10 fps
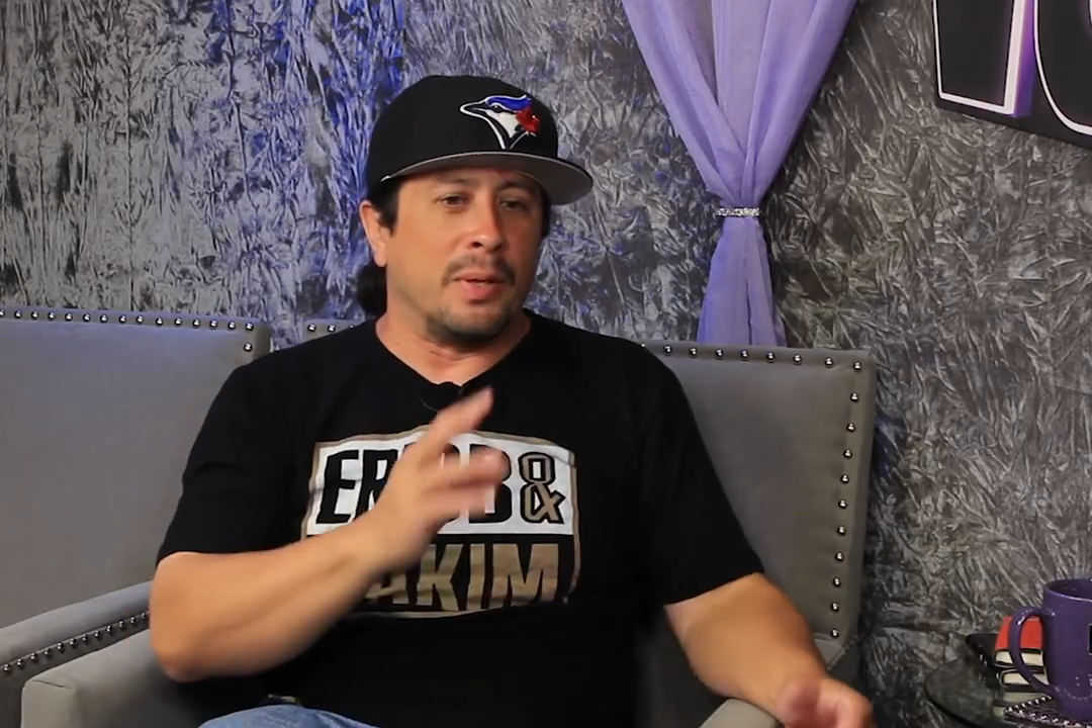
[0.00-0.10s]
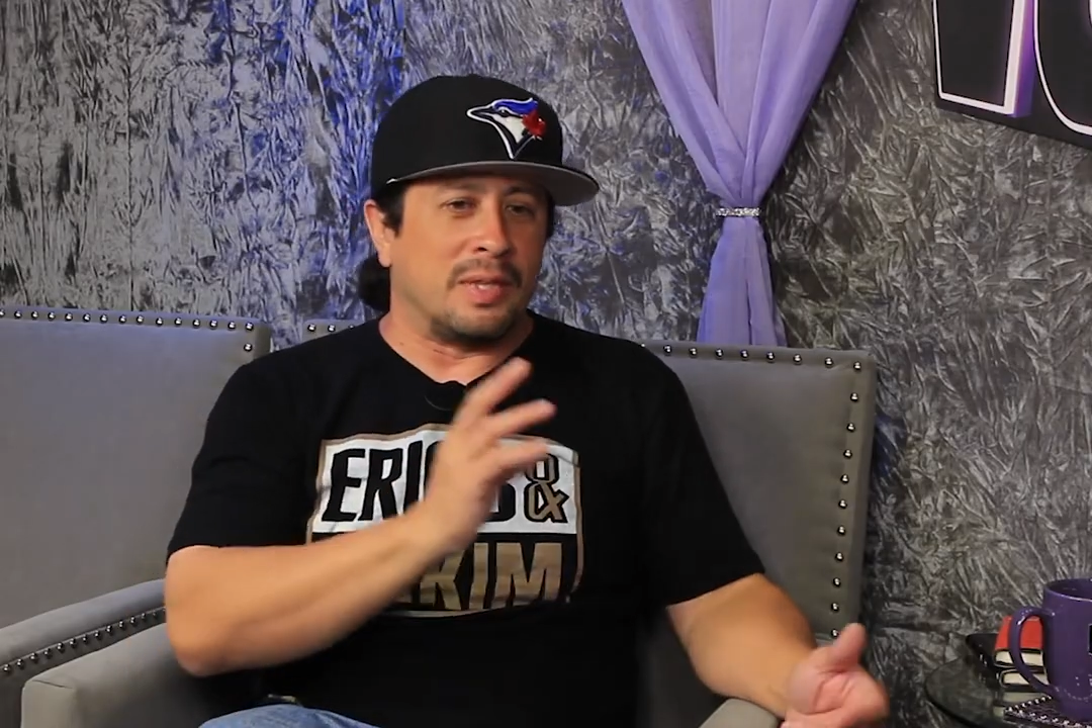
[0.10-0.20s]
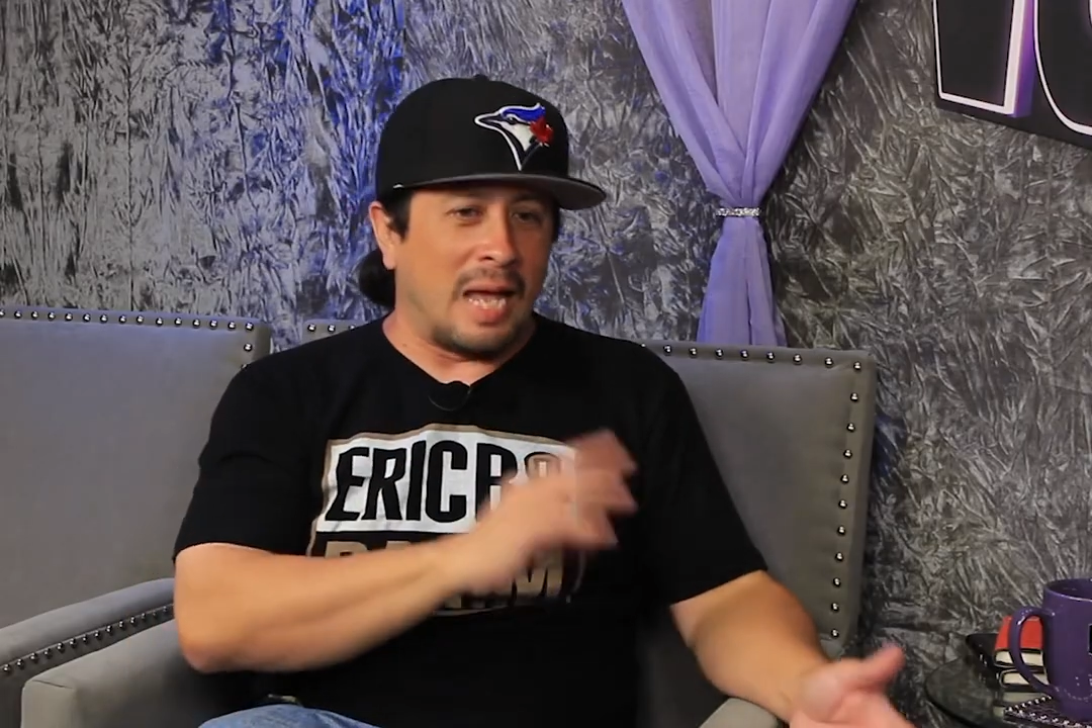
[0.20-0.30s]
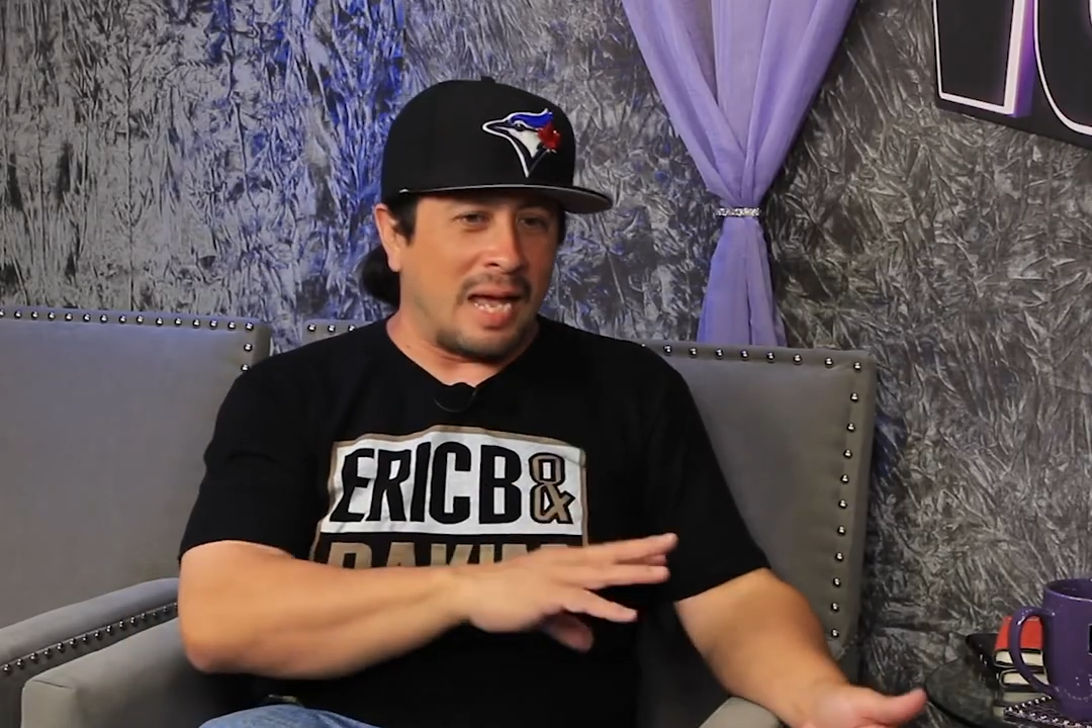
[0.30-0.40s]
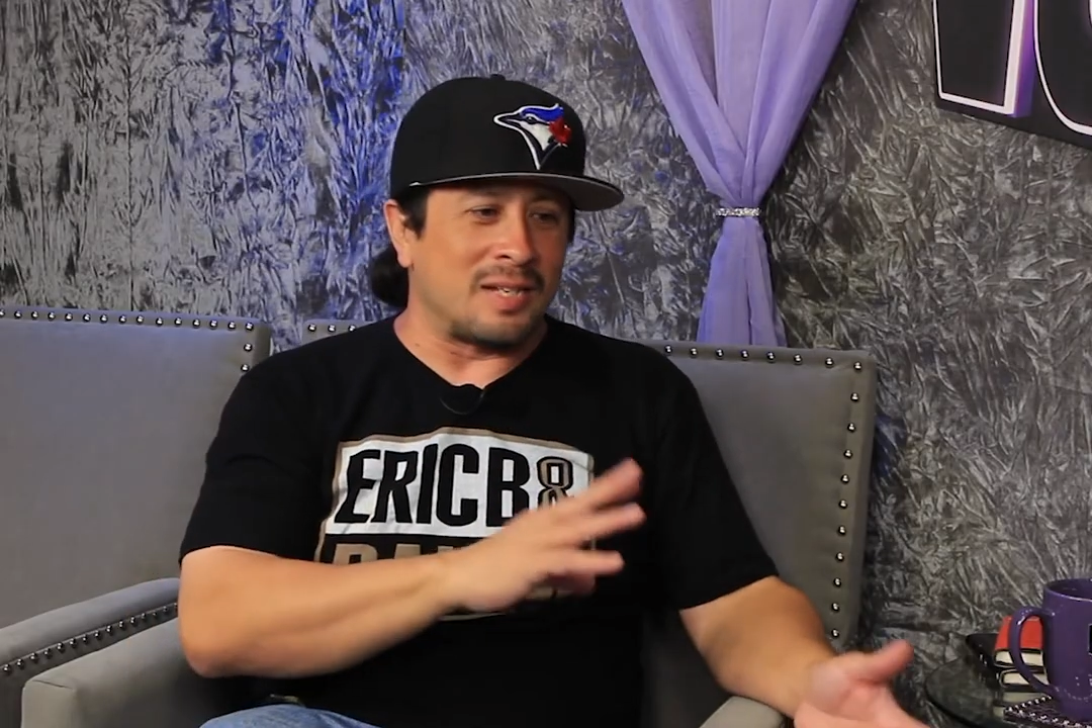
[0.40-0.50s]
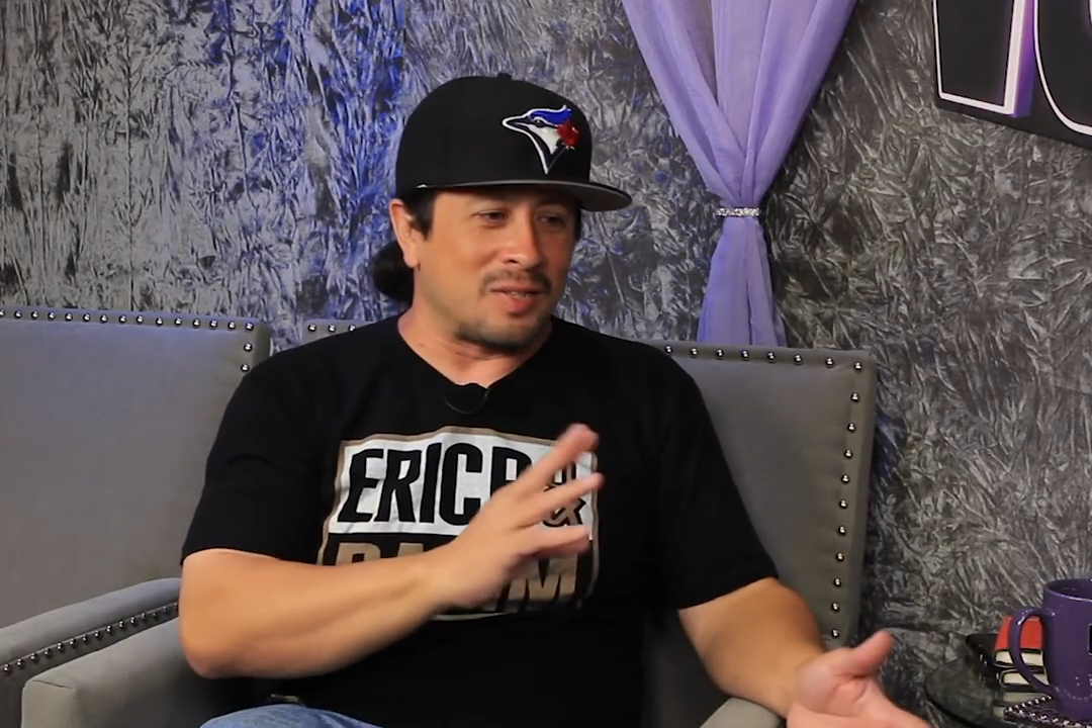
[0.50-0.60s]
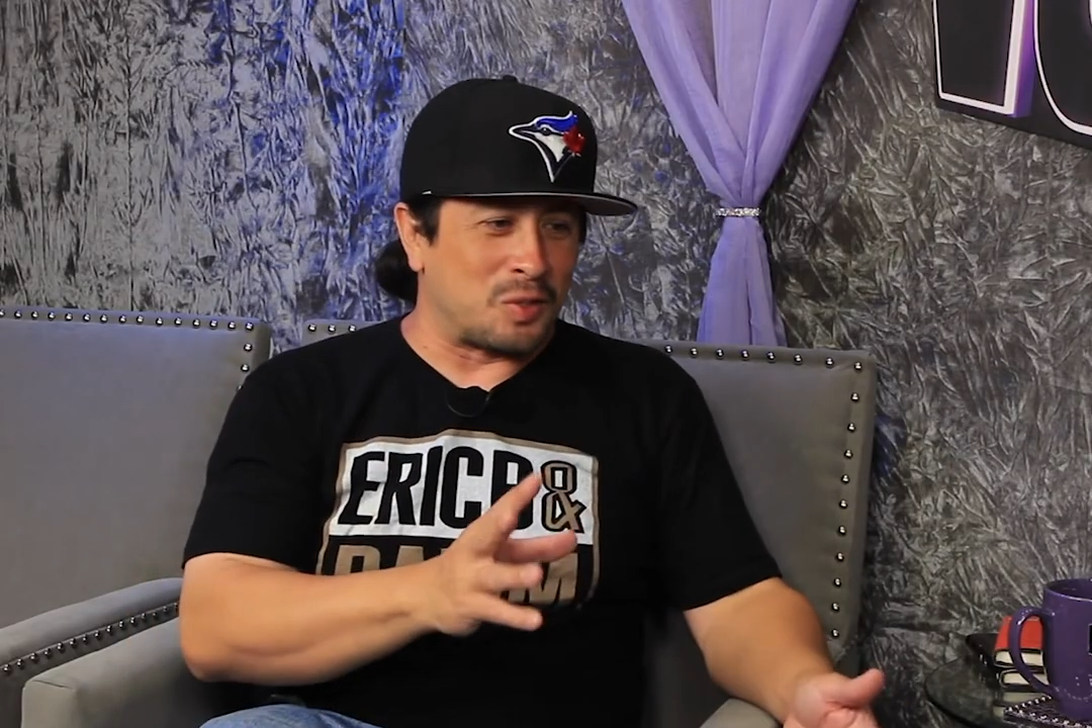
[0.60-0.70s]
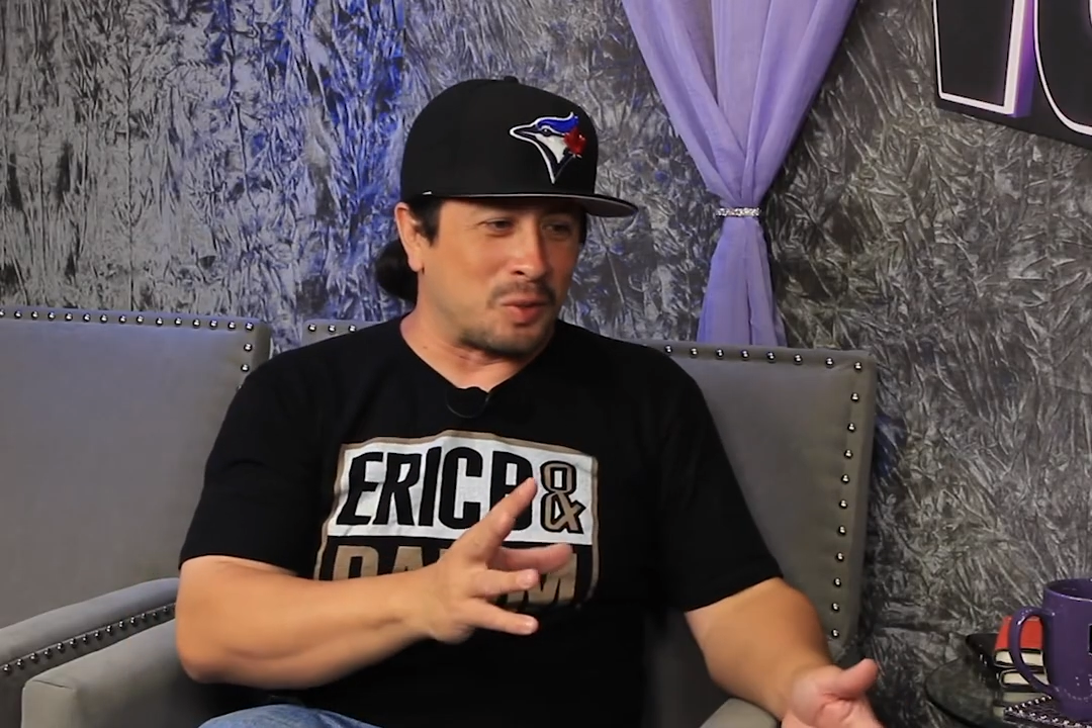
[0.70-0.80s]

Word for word: But that is